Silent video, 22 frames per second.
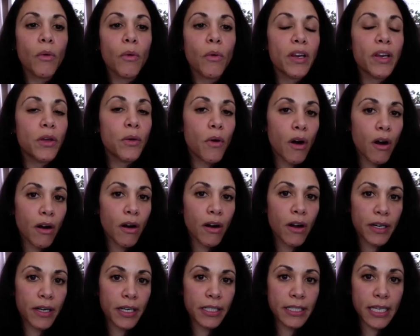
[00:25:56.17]
when you
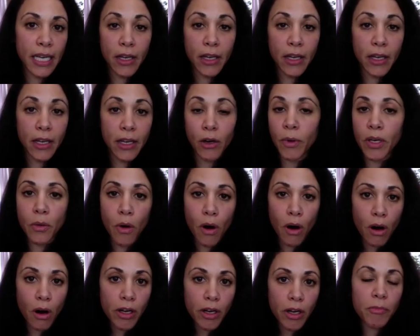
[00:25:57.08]
are on a date or when
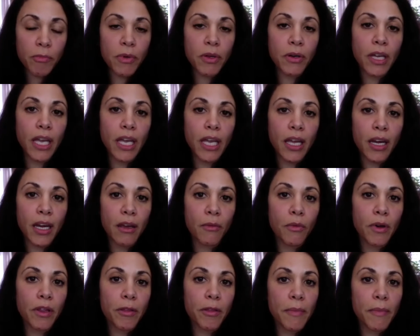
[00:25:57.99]
you are
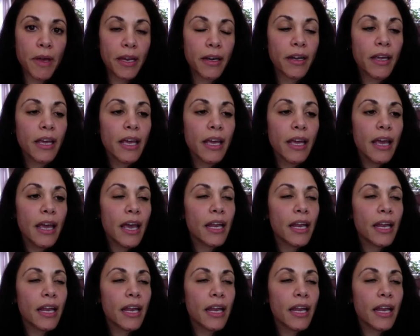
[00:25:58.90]
communicating with men.